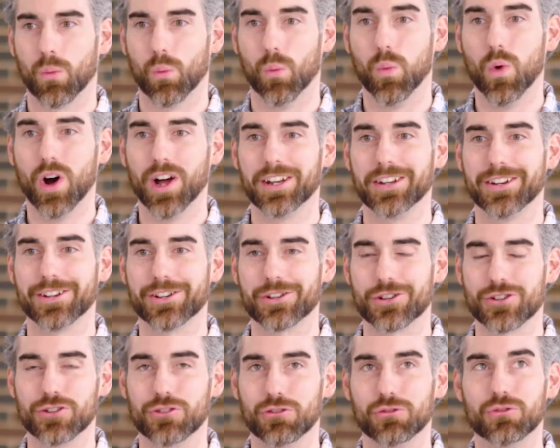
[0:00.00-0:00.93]

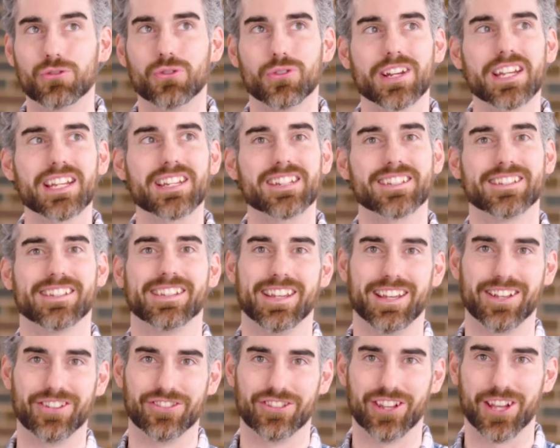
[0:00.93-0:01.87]
One great
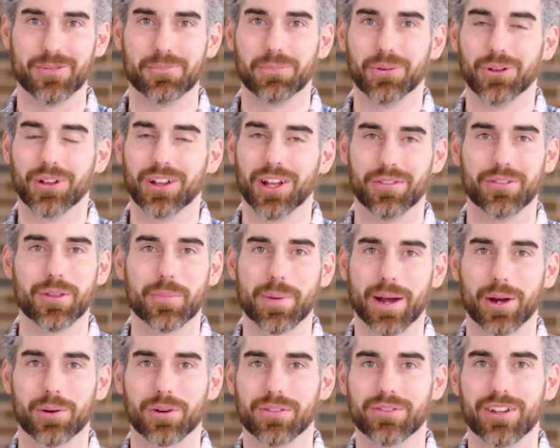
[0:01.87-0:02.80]
example of the
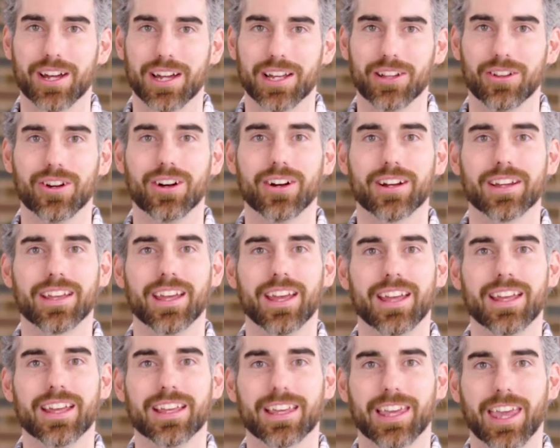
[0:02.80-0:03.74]
power of dialogue
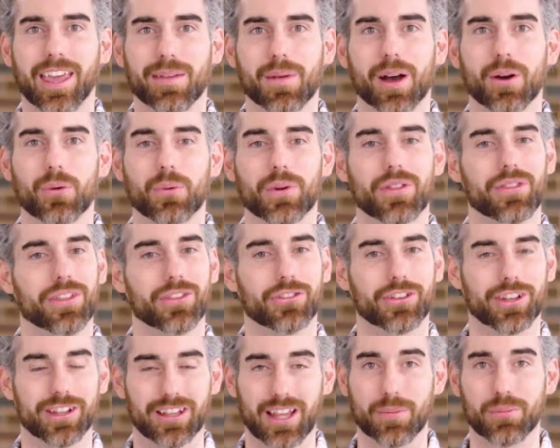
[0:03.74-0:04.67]
came out with this
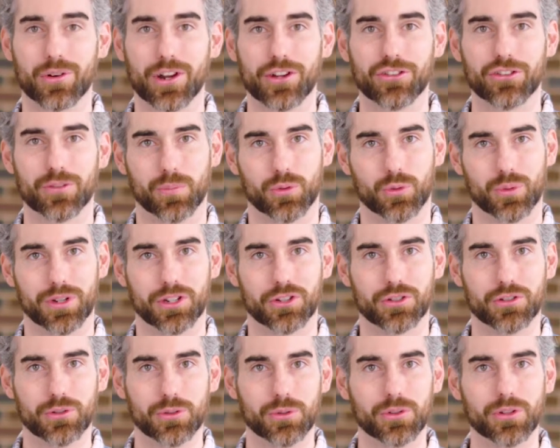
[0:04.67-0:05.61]
collaboration
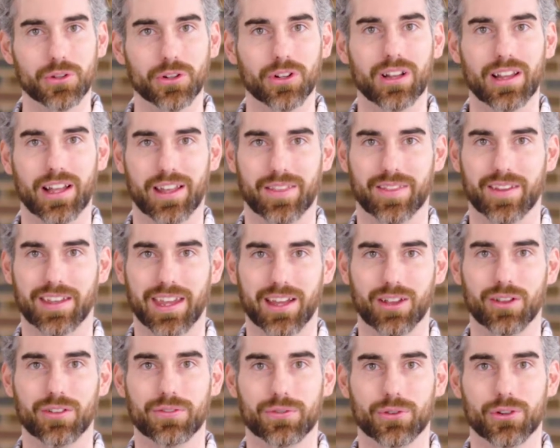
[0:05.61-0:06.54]
between Google and the
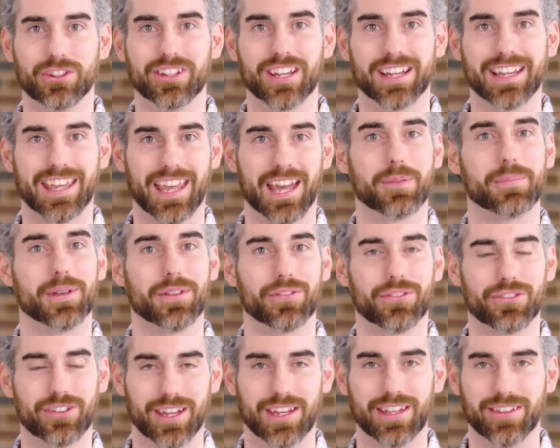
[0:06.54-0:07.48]
California Academy of
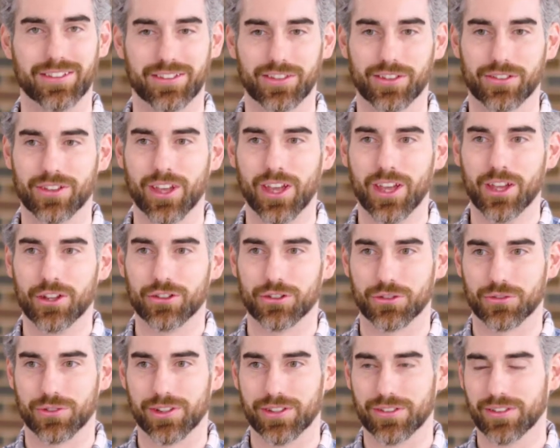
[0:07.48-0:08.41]
Sciences
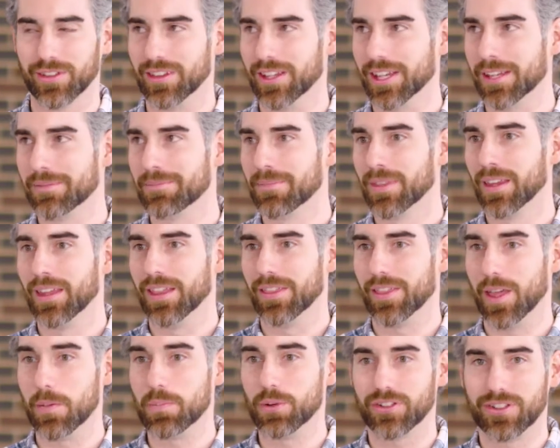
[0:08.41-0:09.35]
just recently.
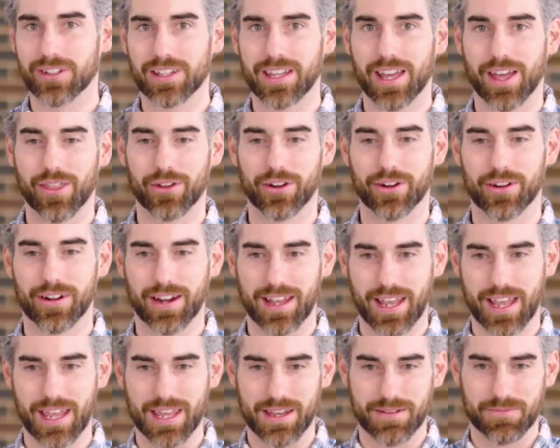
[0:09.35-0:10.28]
They put together
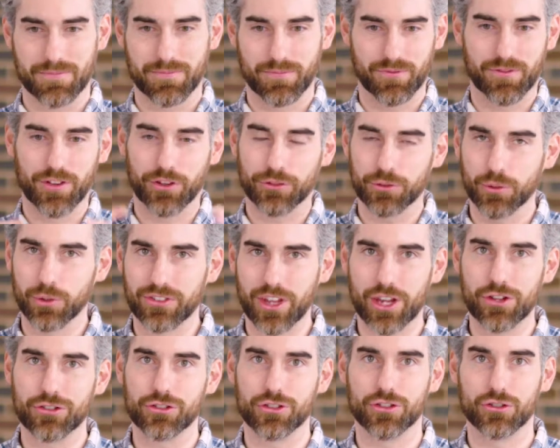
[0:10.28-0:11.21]
a
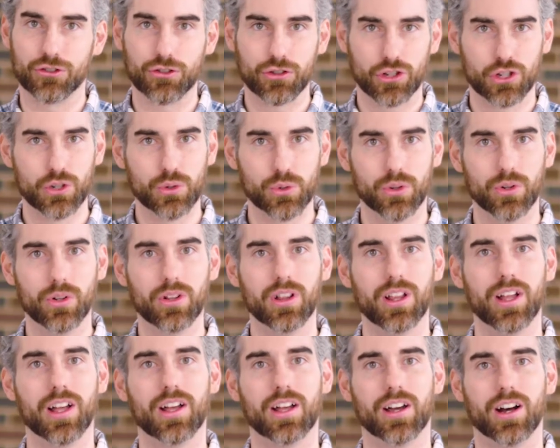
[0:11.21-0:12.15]
visualization
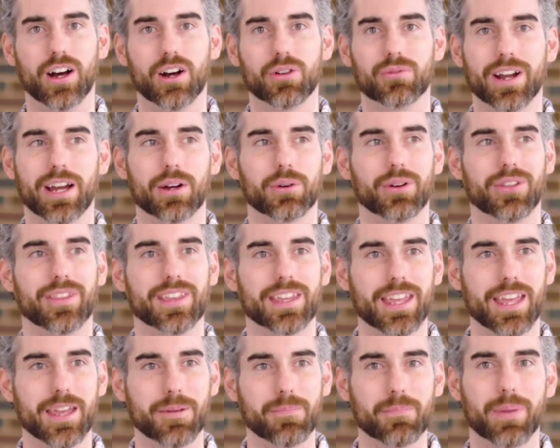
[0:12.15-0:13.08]
tool around the
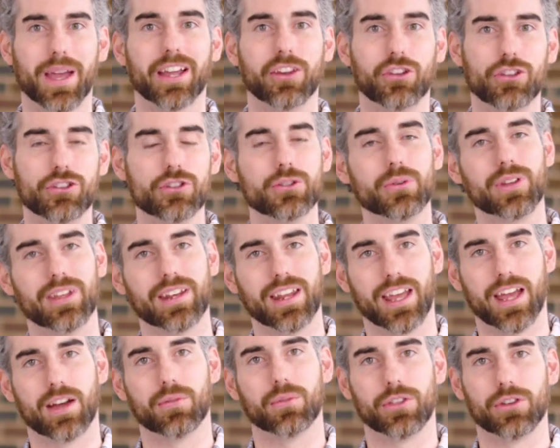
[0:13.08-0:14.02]
impact you can
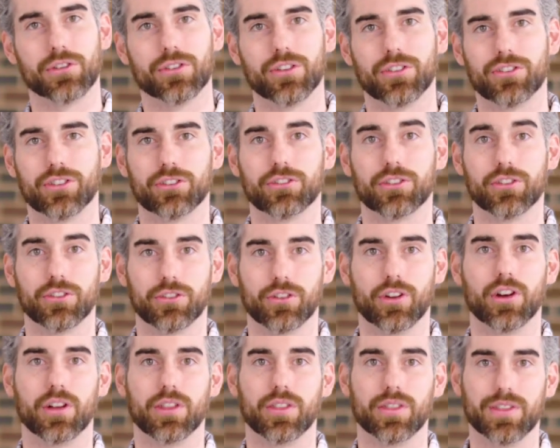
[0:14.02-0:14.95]
have with your decisions
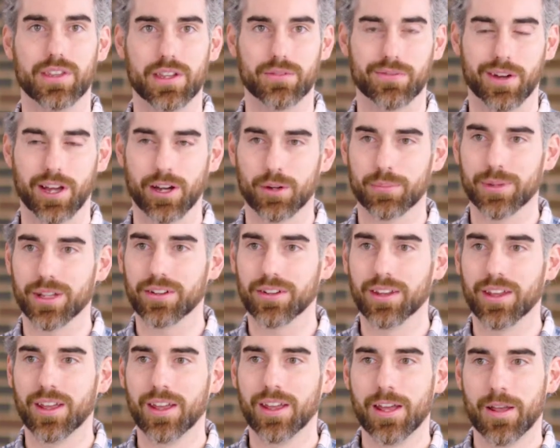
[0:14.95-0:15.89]
on the environment.
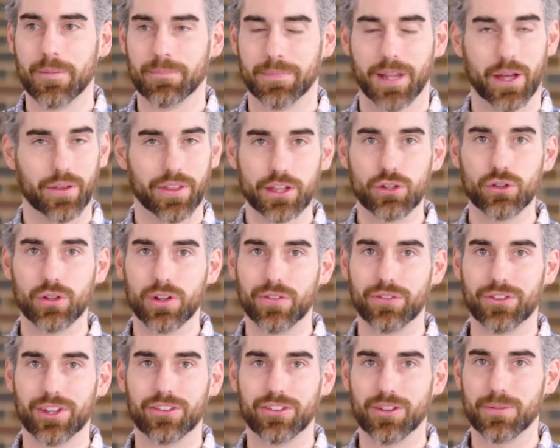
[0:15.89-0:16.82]
Now, they could have
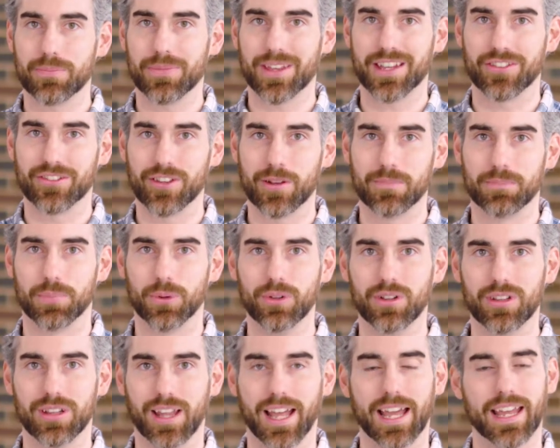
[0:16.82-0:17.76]
said something
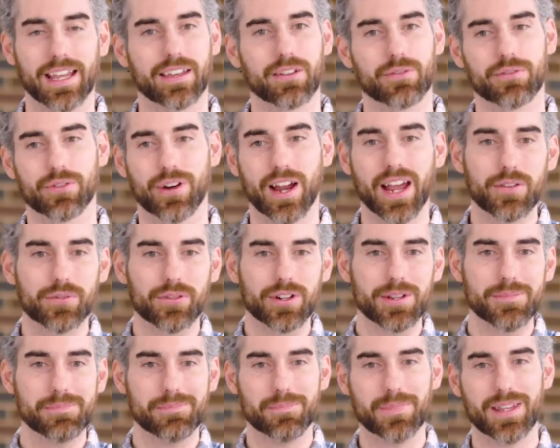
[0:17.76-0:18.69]
simple like, for
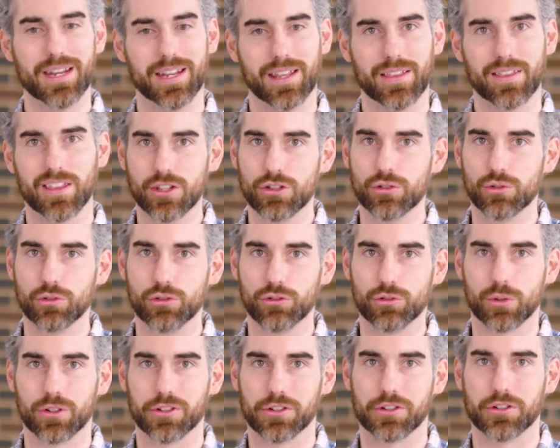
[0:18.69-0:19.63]
every minute that you
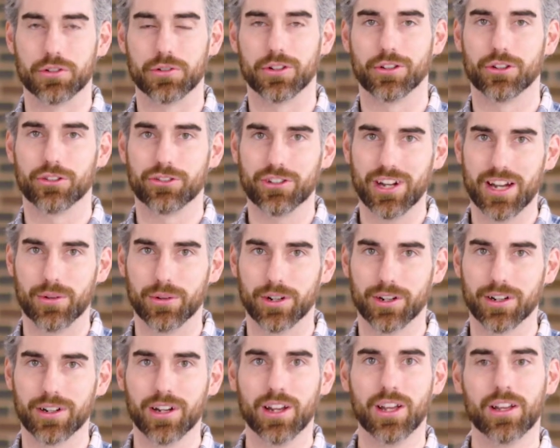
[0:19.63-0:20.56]
shorten your
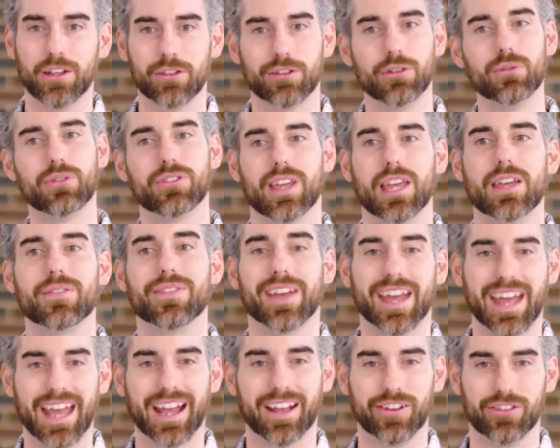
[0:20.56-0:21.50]
shower, you save
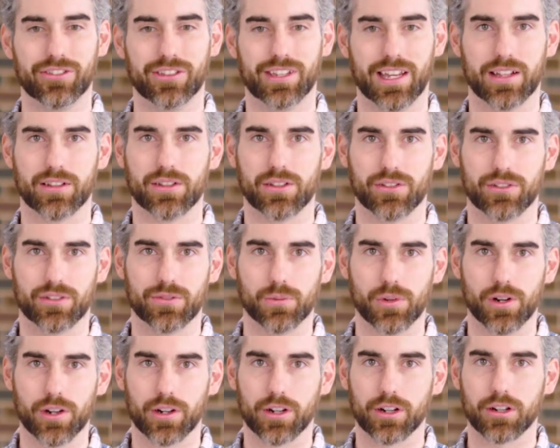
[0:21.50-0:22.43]
X gallons of
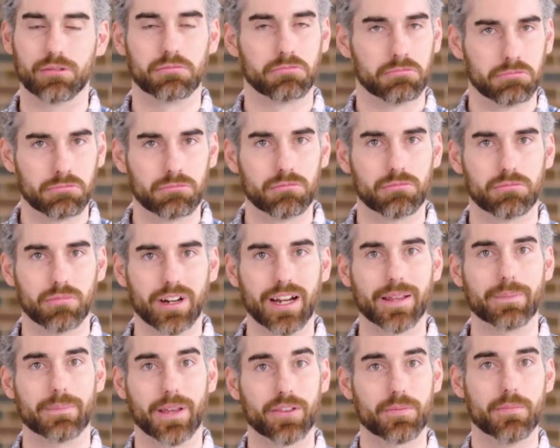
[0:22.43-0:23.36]
water,
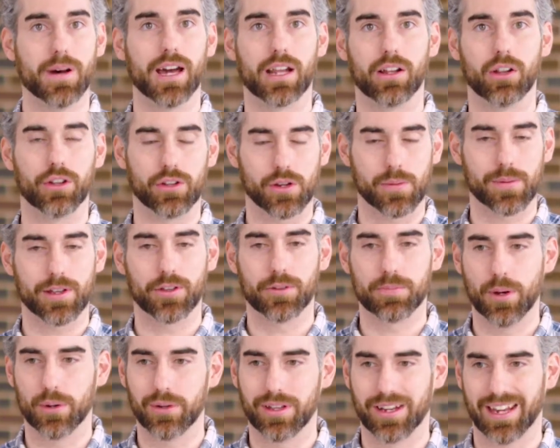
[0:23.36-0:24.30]
right? That's monologue, you're being
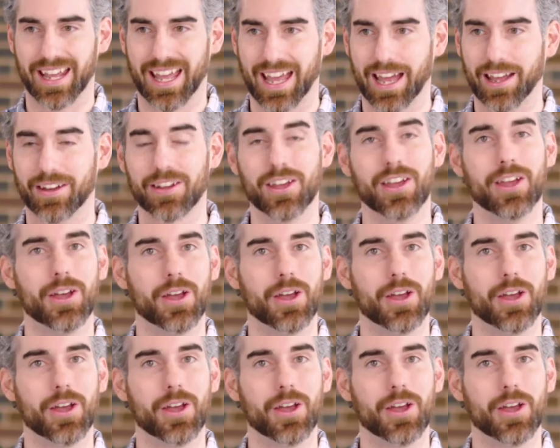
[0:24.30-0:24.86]
spoken at.